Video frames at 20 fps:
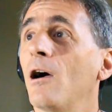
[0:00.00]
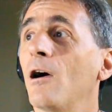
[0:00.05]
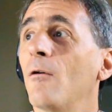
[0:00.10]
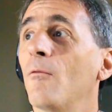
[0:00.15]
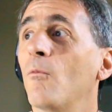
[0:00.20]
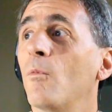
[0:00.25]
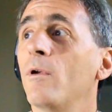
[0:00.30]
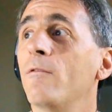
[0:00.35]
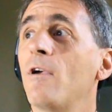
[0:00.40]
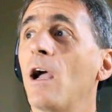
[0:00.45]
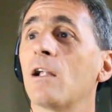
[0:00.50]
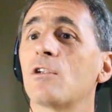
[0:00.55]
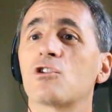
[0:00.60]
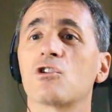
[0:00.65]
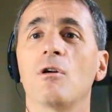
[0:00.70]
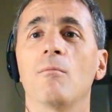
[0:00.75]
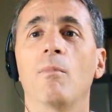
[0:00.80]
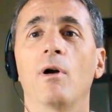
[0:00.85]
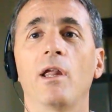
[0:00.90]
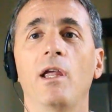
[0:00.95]
We've got
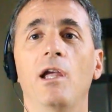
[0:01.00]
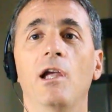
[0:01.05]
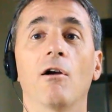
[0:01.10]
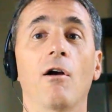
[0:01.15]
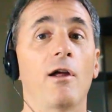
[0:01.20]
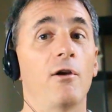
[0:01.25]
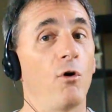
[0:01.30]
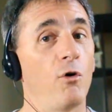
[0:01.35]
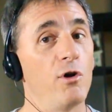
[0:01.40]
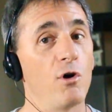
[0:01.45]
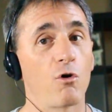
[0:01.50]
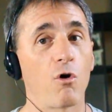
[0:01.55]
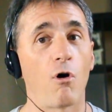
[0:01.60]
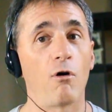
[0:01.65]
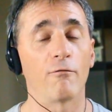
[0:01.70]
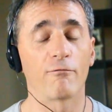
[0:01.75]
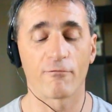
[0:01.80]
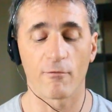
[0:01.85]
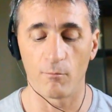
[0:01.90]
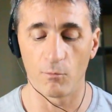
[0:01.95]
somebody here. I know you're
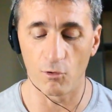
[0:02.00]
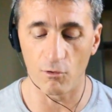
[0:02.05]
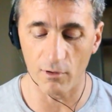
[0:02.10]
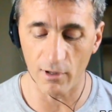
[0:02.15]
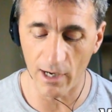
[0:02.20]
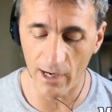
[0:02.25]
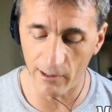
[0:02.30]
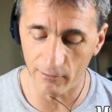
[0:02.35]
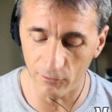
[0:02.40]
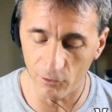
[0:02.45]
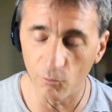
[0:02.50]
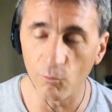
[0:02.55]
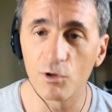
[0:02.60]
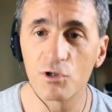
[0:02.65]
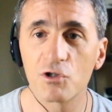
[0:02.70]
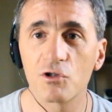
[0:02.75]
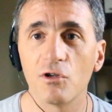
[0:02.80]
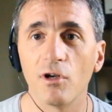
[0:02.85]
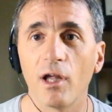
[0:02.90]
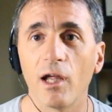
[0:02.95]
calling from Long Island.
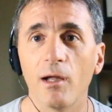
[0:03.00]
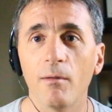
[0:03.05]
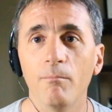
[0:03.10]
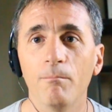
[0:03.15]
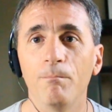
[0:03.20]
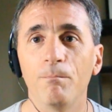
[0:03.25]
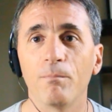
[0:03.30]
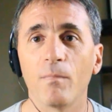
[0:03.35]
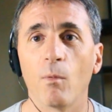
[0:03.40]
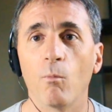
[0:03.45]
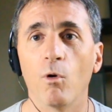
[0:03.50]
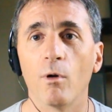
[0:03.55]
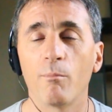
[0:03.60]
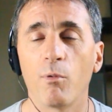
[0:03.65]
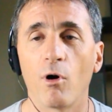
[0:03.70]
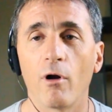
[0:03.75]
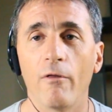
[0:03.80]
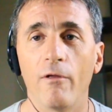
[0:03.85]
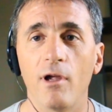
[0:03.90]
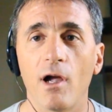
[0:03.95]
What's your name? And what
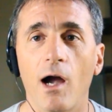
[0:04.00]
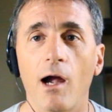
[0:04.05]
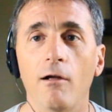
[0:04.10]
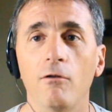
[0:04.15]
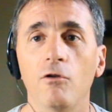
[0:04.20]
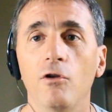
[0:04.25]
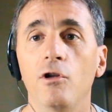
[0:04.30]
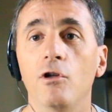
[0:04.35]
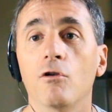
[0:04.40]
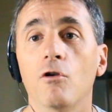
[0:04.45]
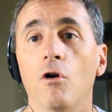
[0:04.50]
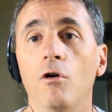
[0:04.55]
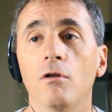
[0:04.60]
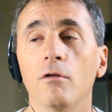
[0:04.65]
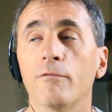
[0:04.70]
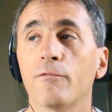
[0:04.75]
part of the island are you calling